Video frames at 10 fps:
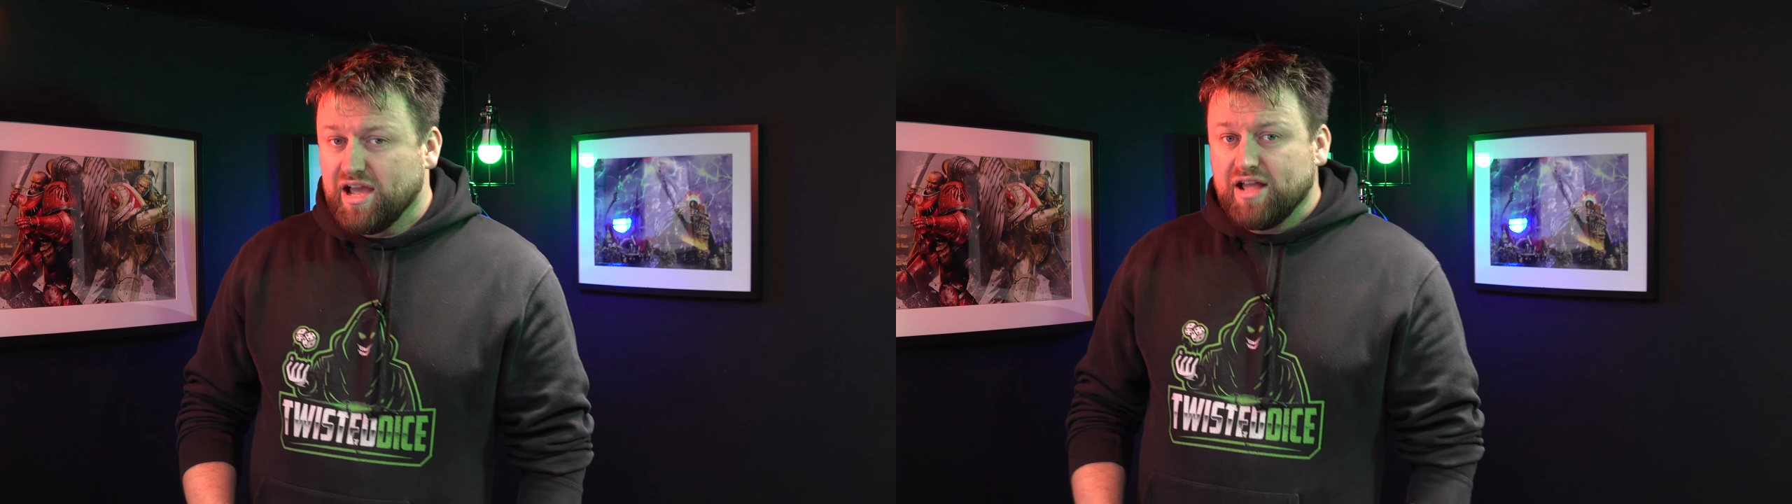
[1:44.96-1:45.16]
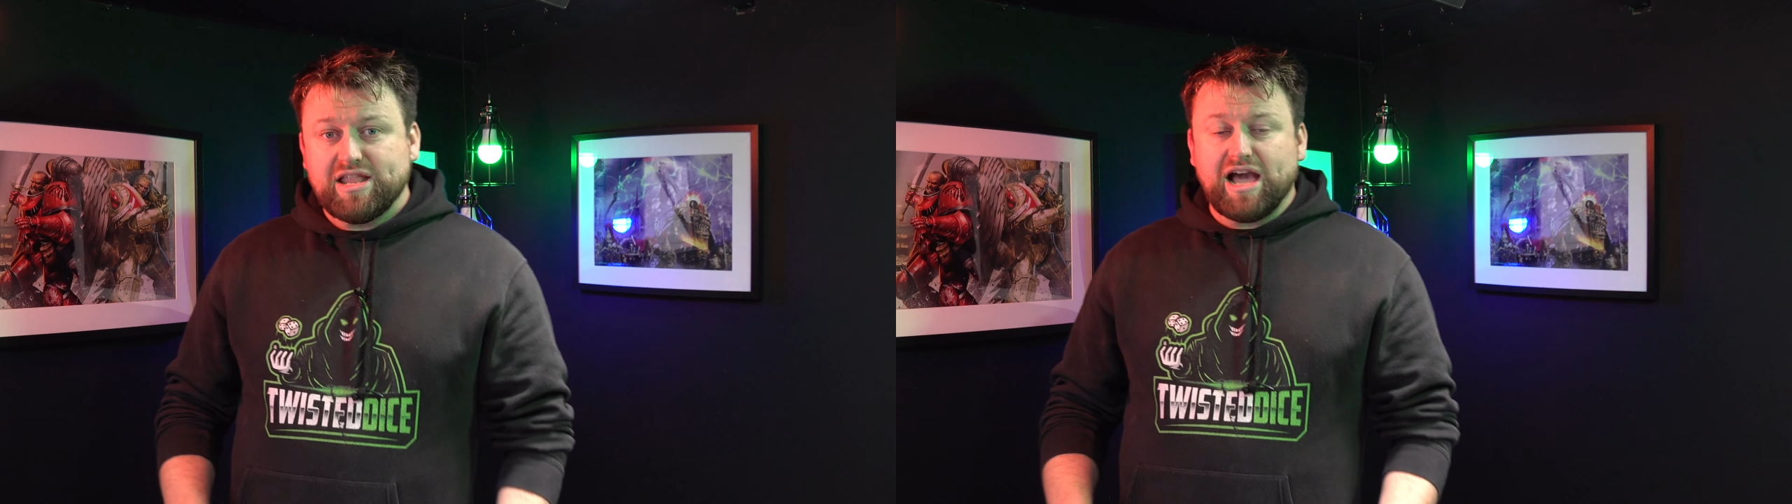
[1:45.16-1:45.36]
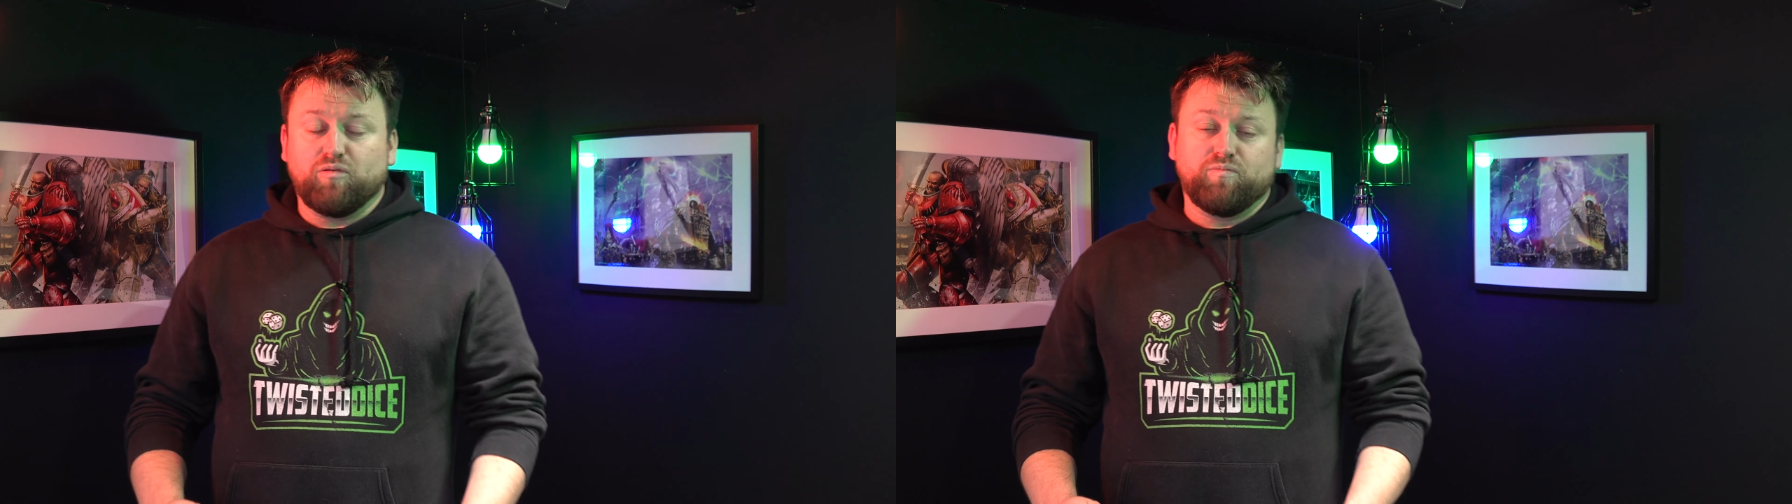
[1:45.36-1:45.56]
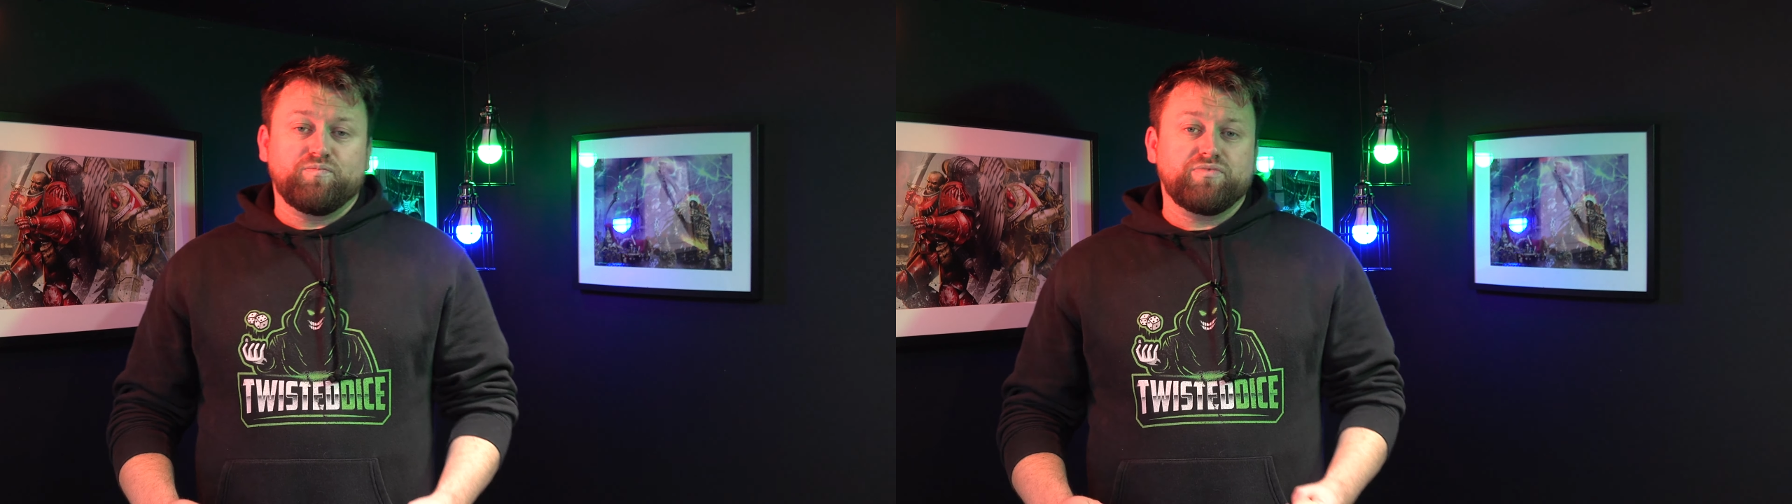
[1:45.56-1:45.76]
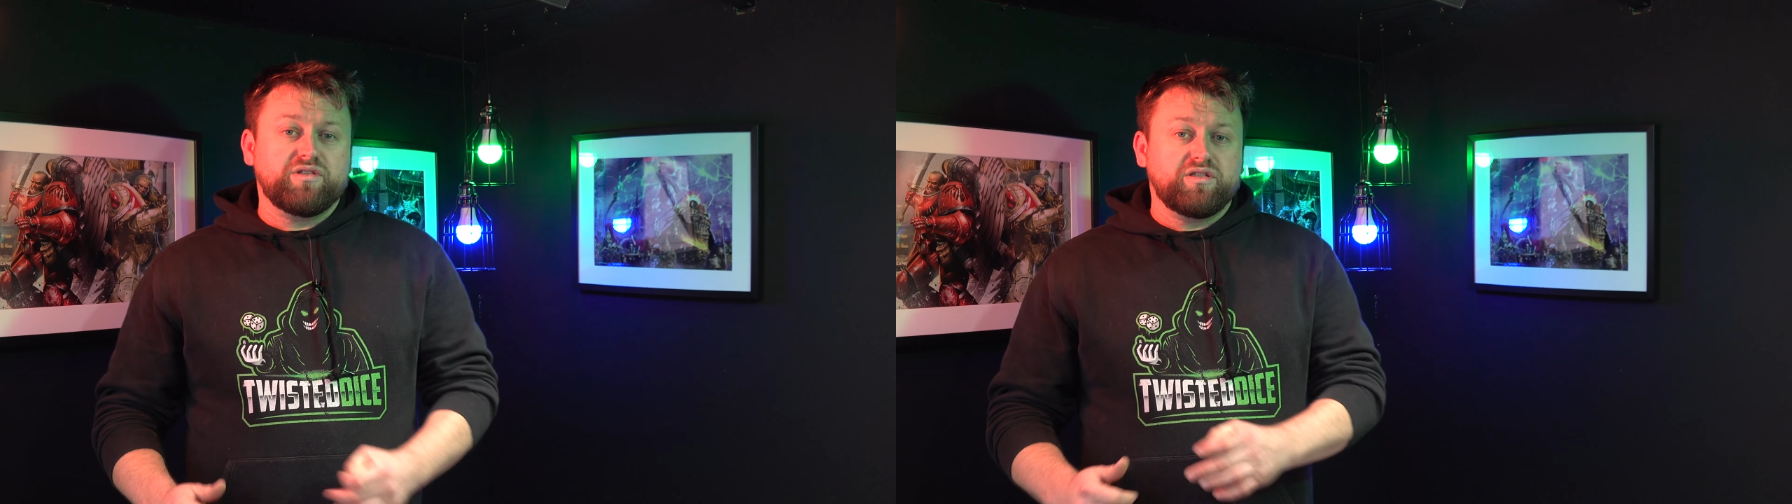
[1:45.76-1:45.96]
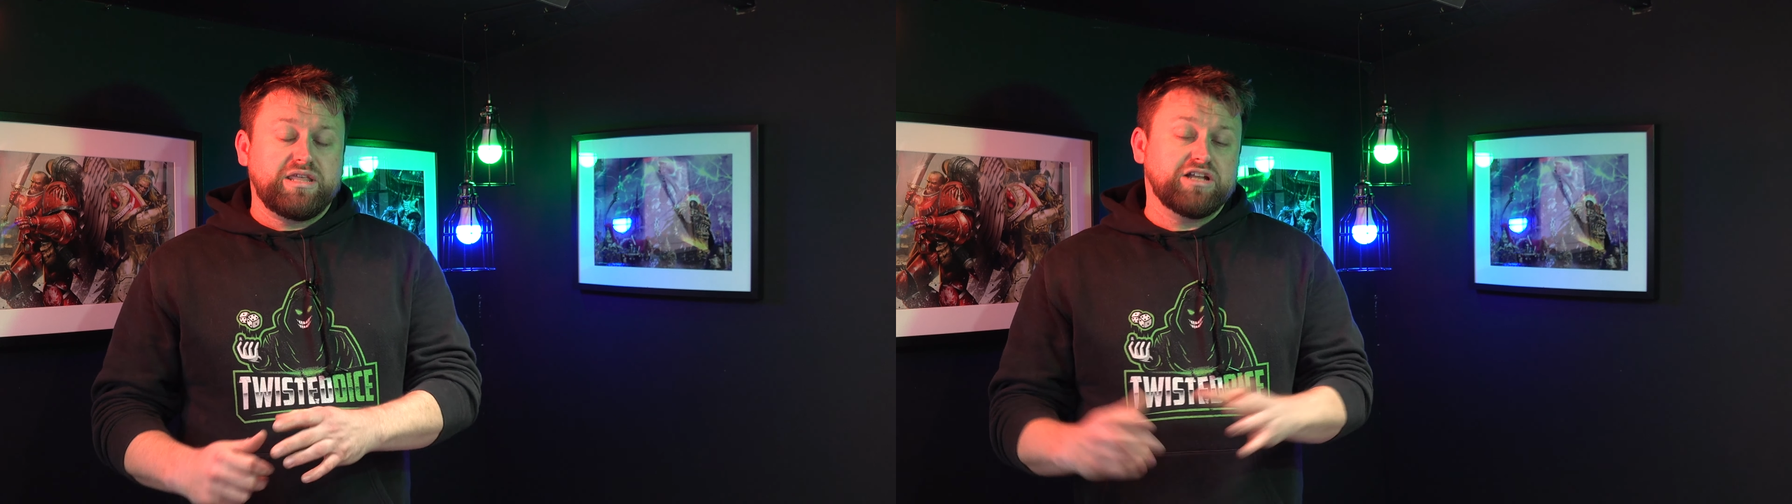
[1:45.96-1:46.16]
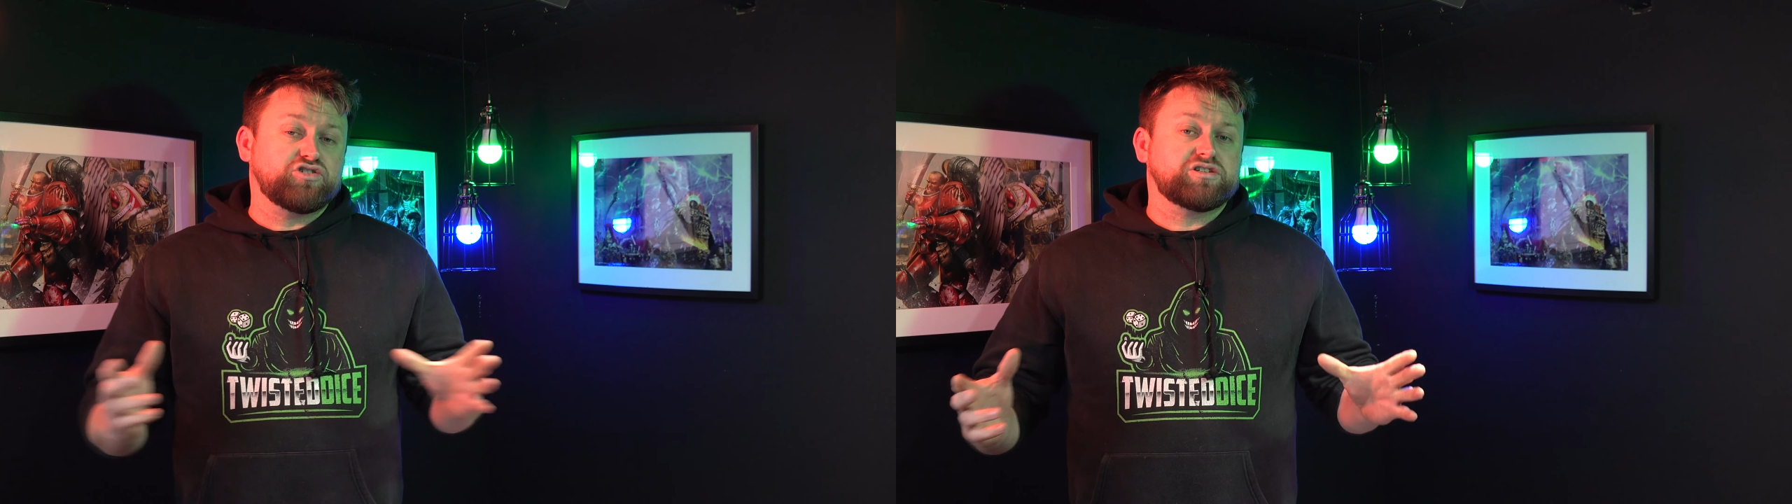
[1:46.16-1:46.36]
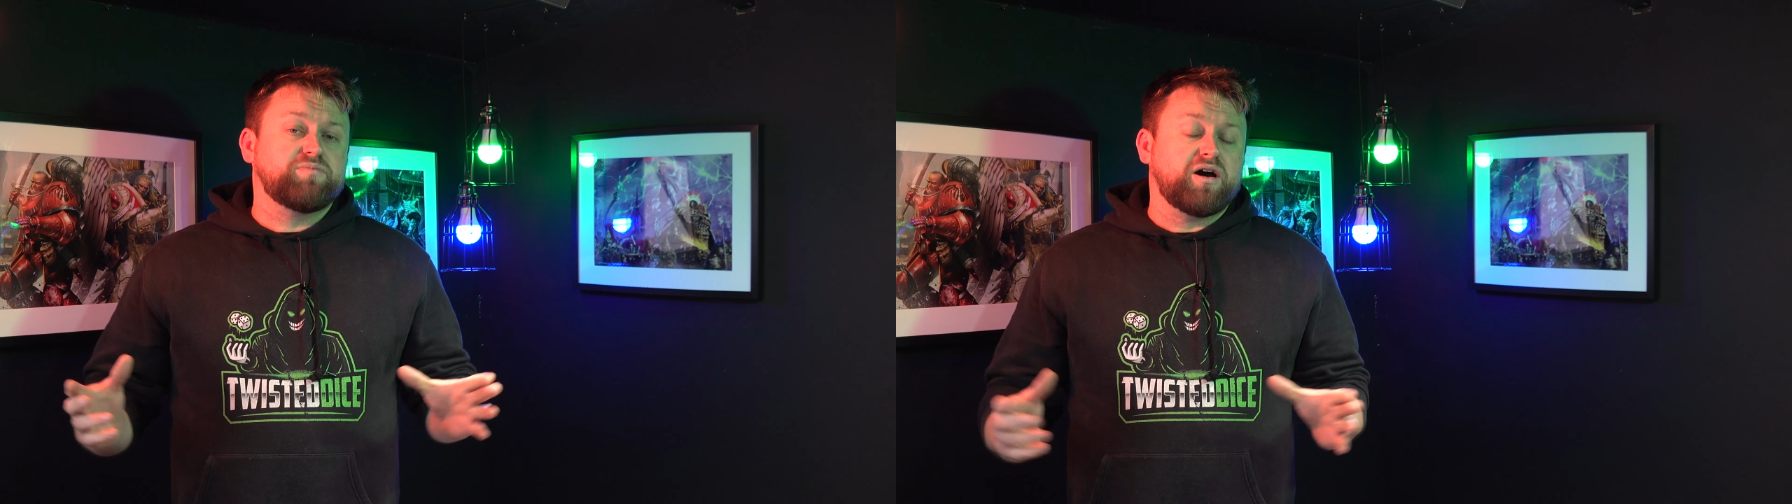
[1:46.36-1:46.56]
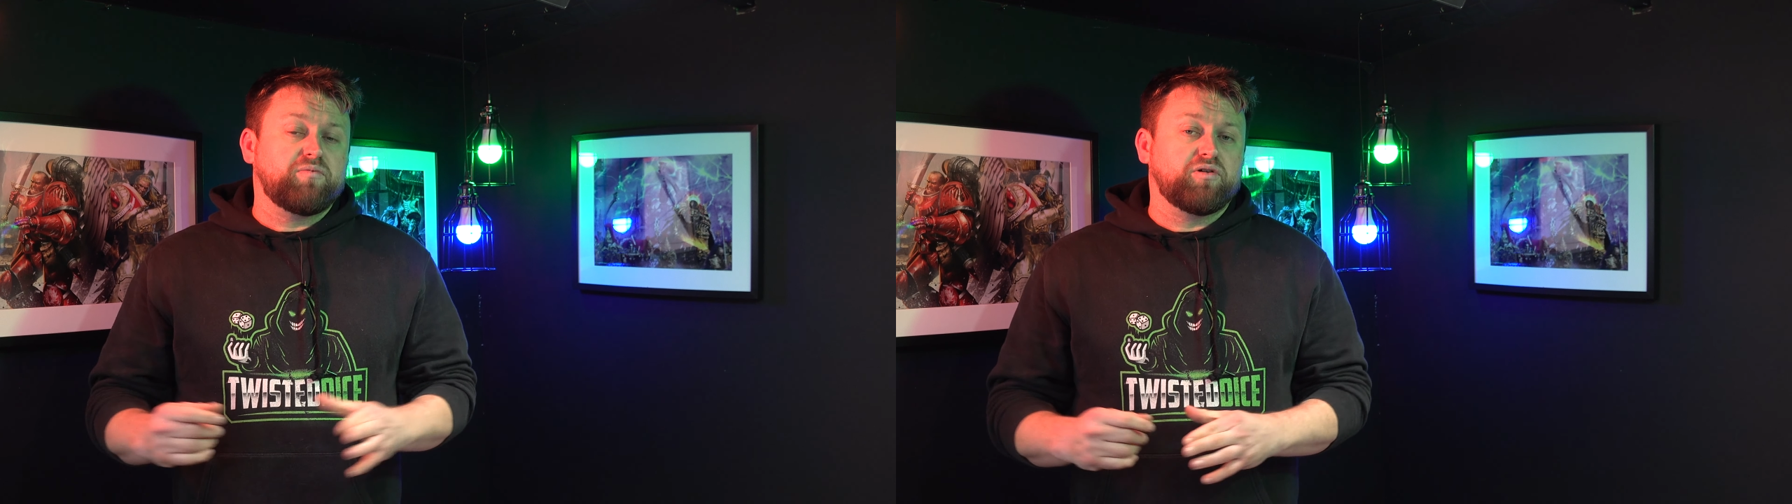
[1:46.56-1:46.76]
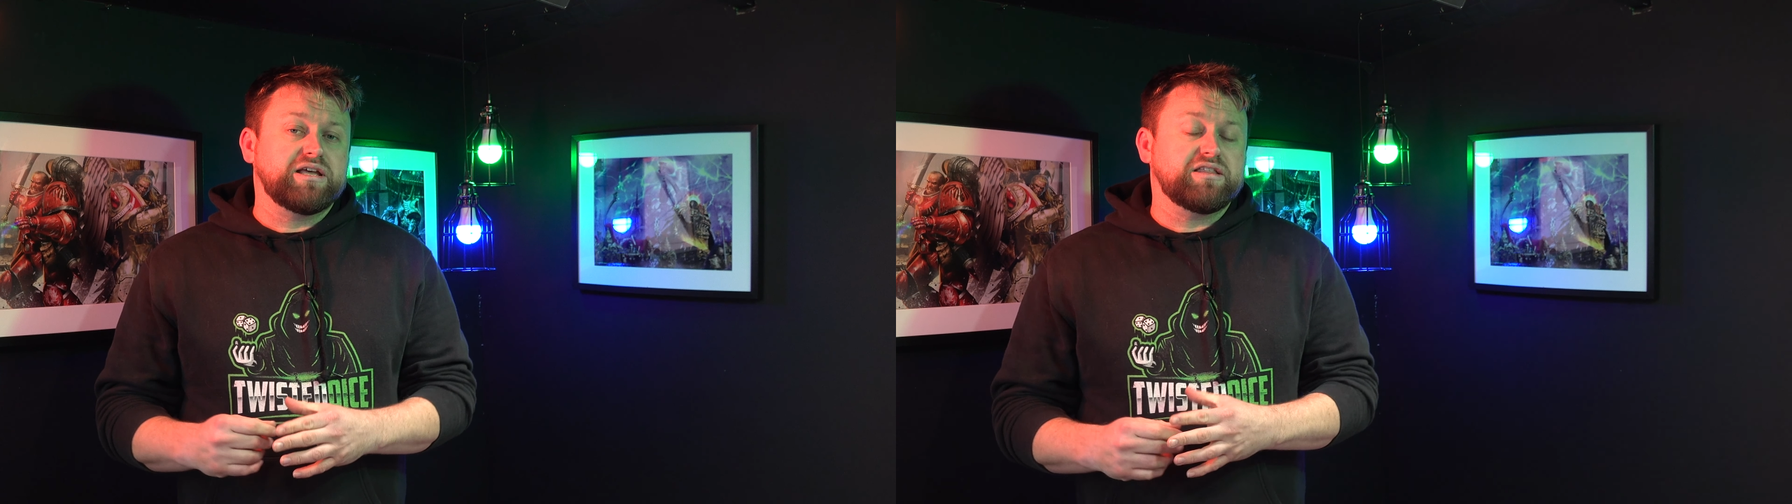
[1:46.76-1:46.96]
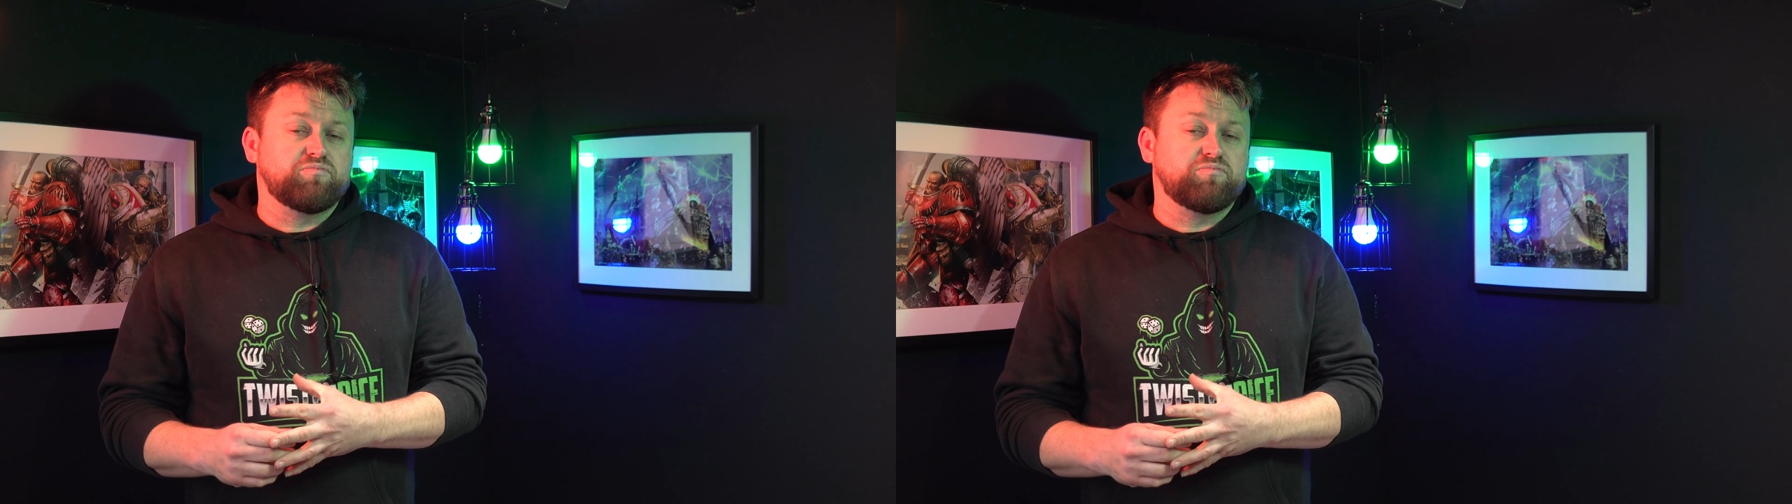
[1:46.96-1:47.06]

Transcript: Now, the interesting part upon it,